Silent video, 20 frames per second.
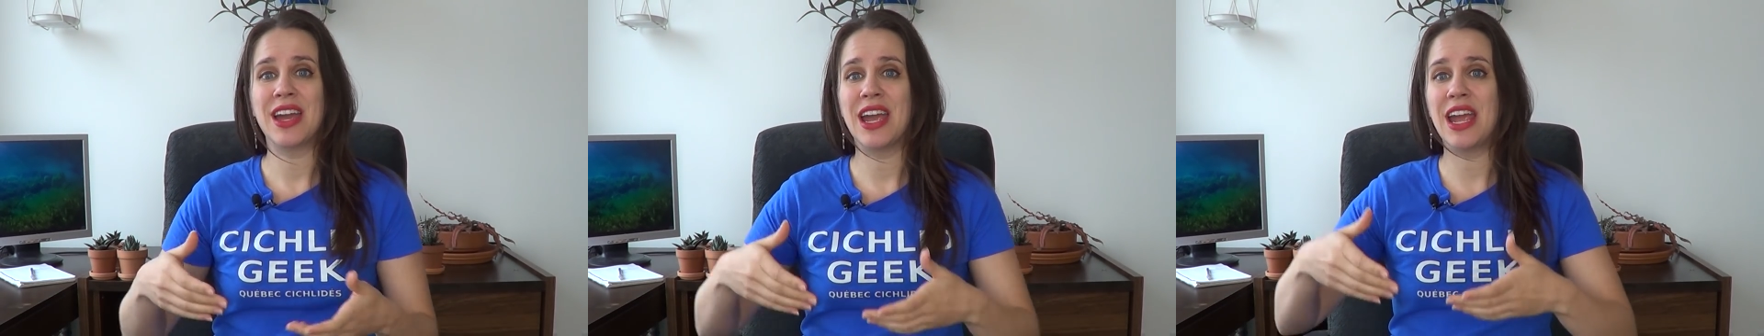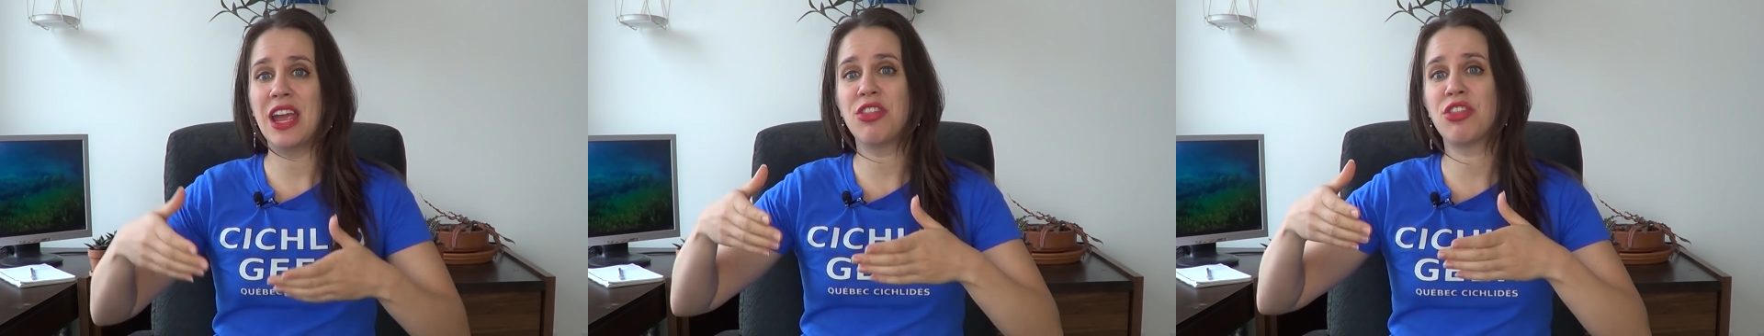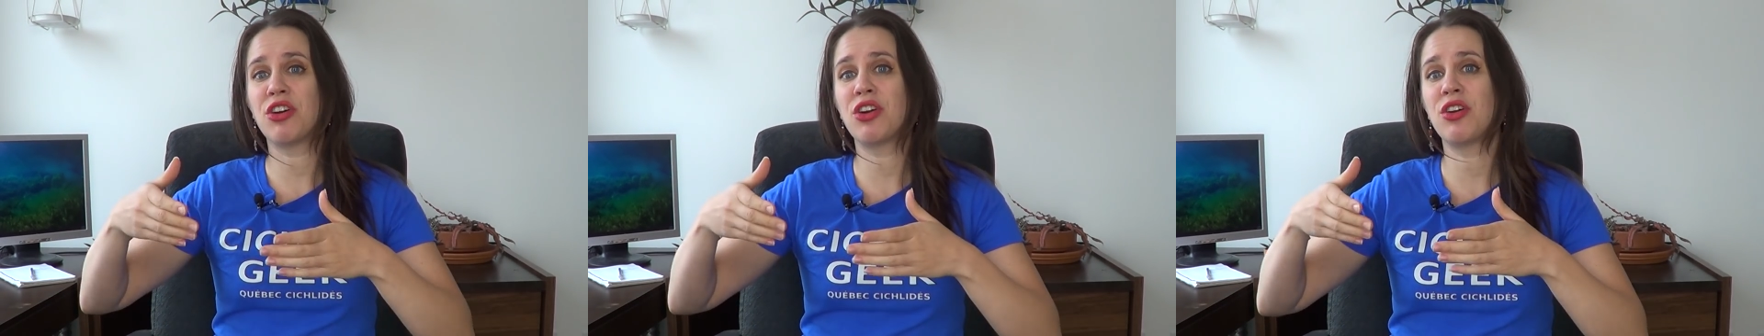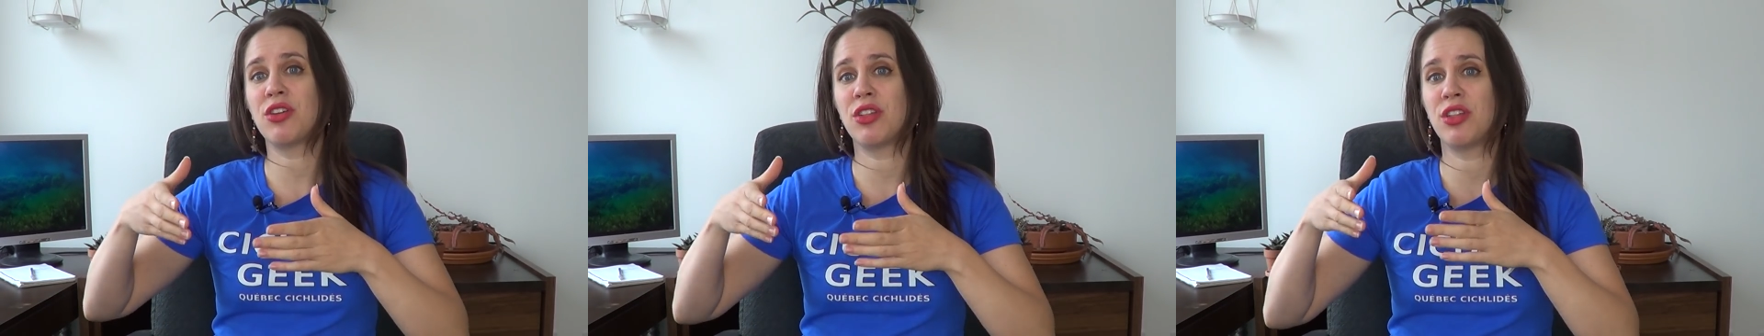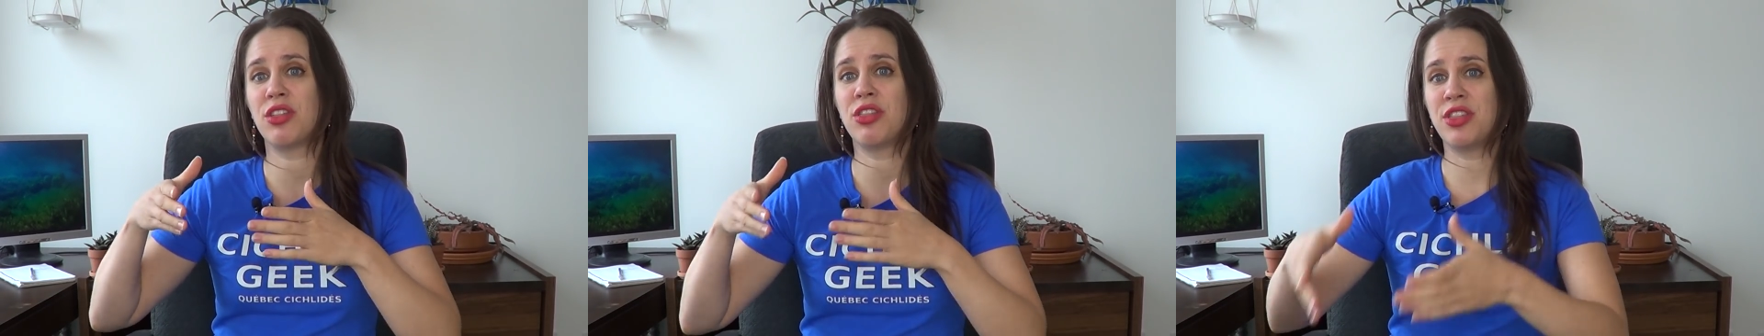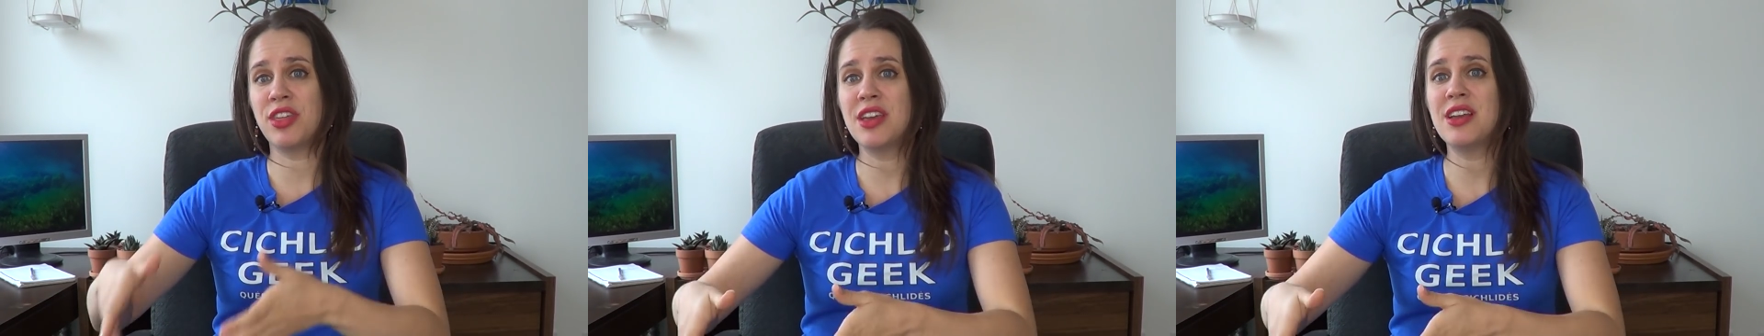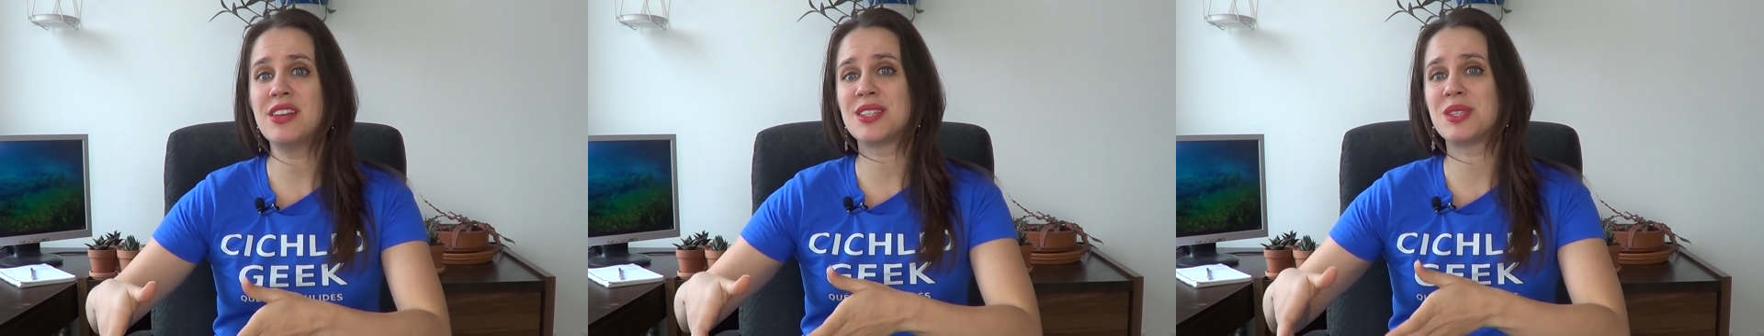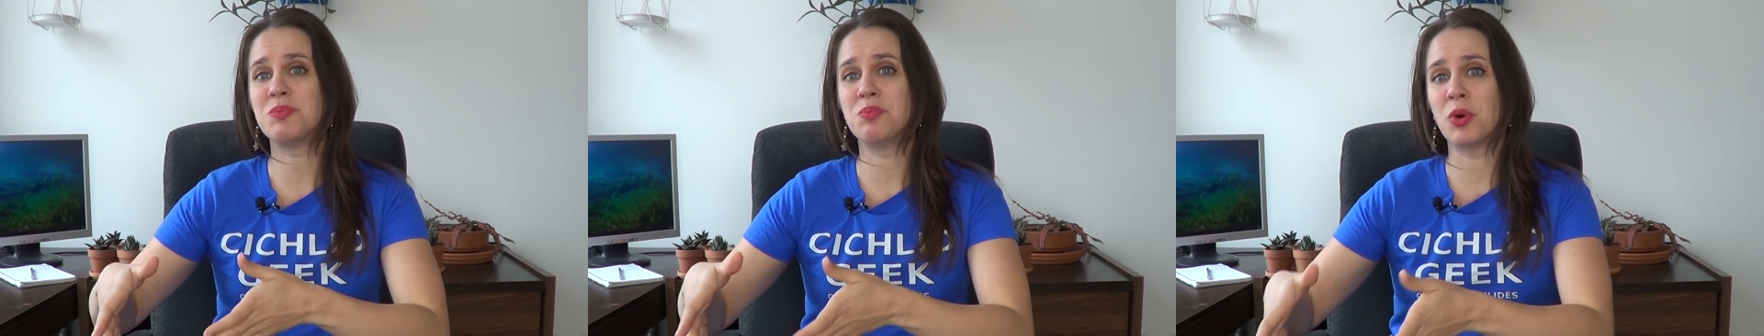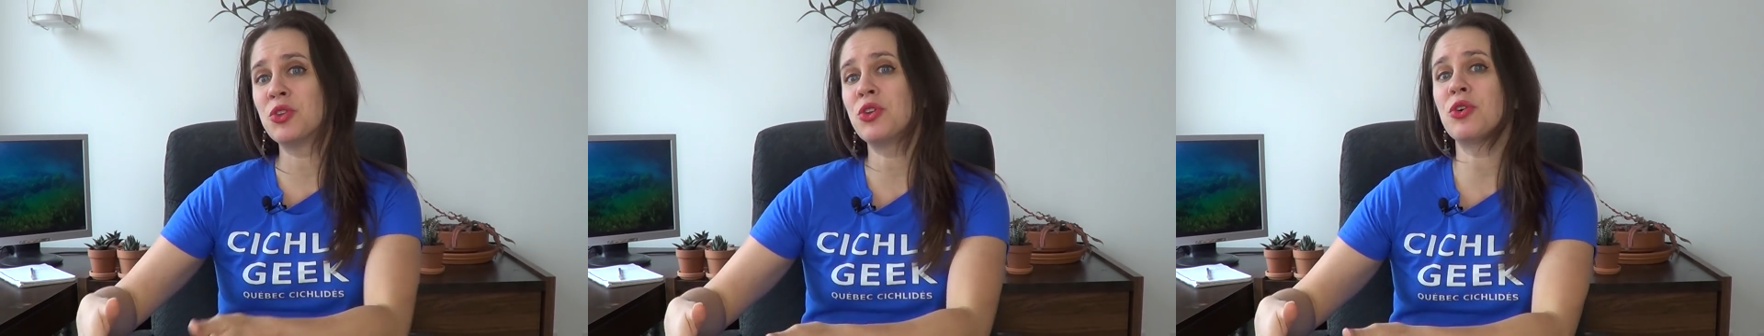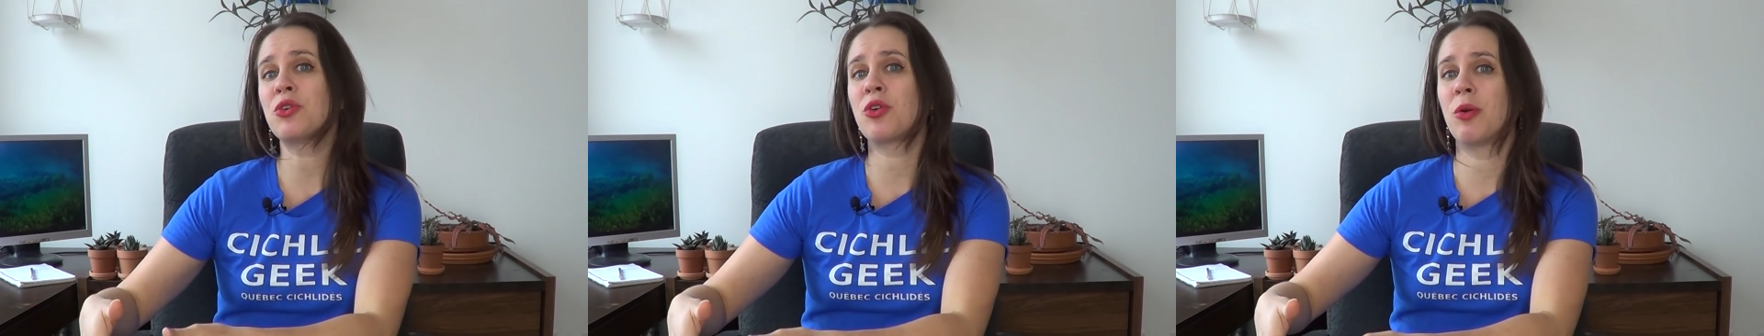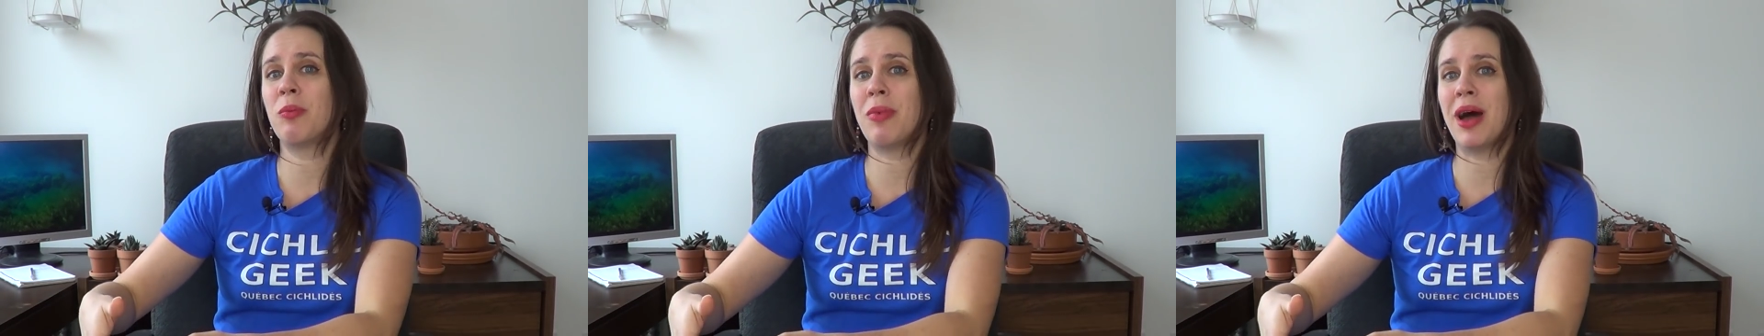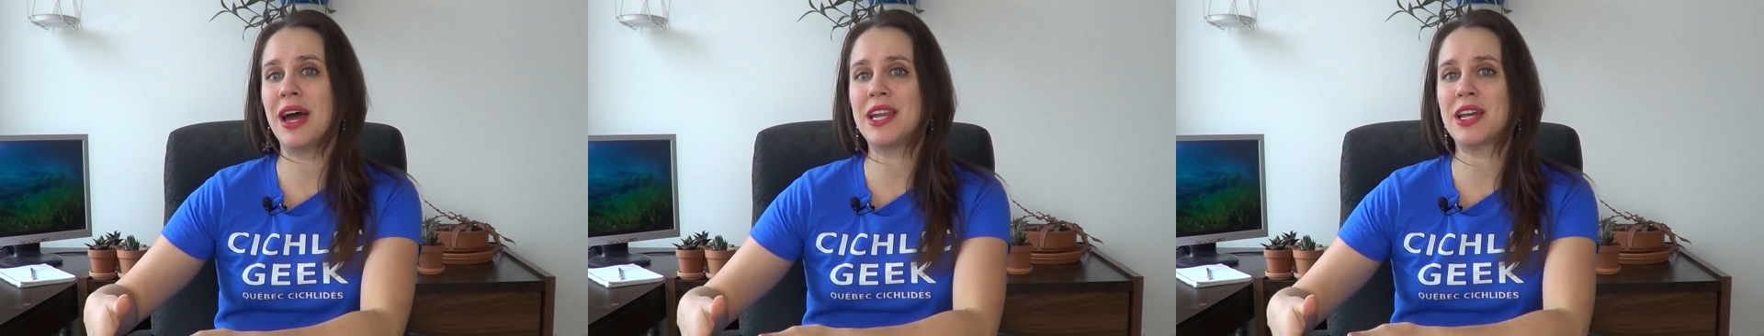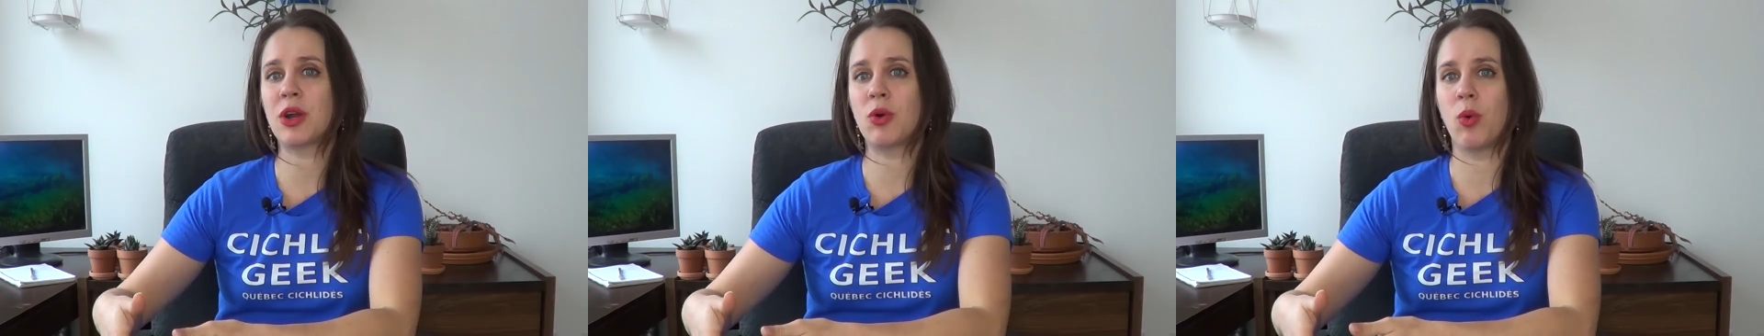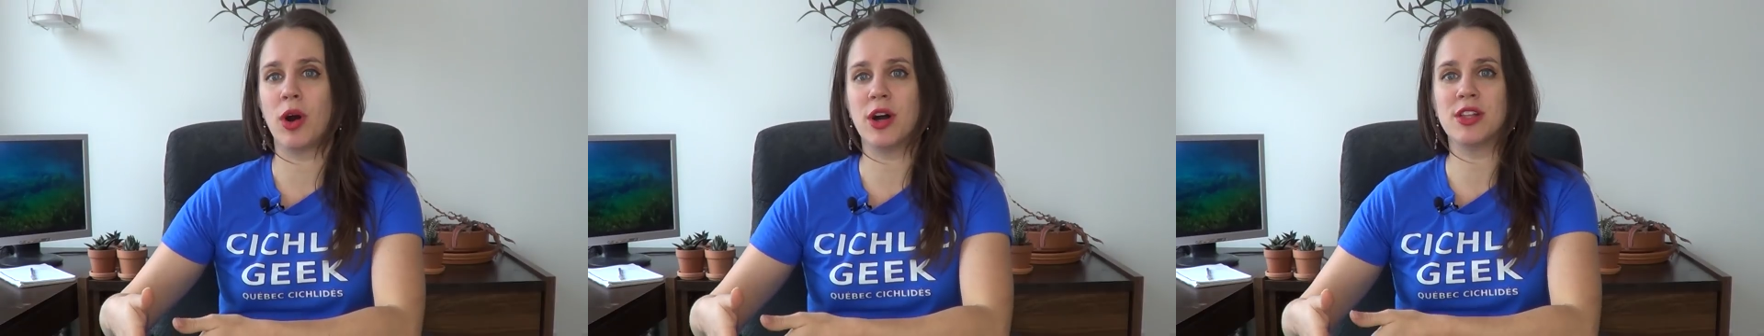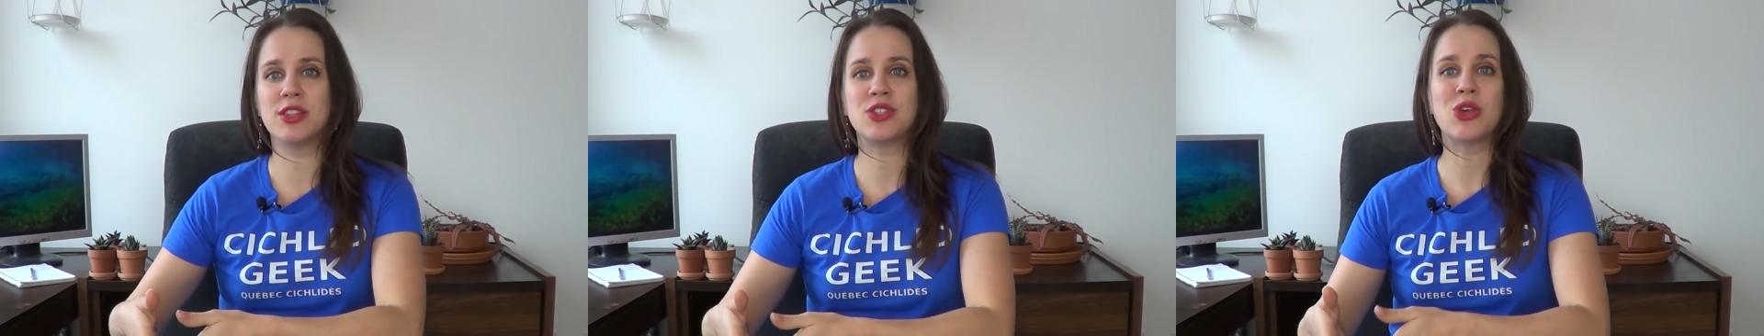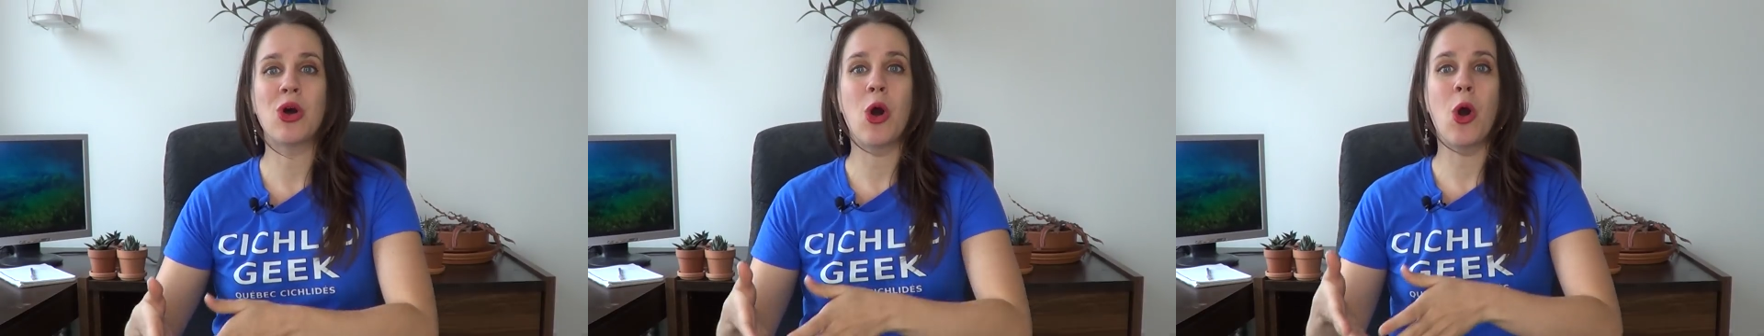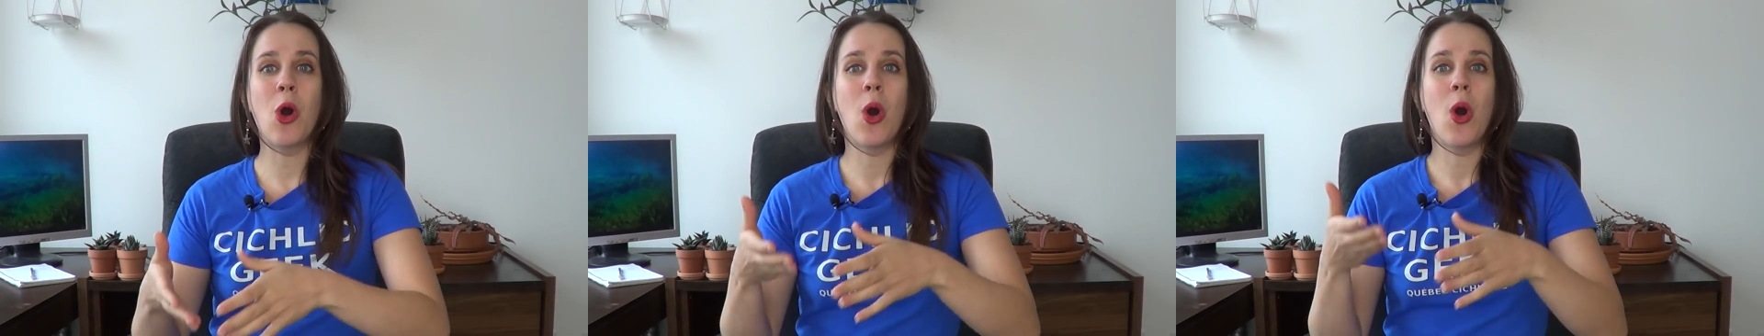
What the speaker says: either these monochromatic ones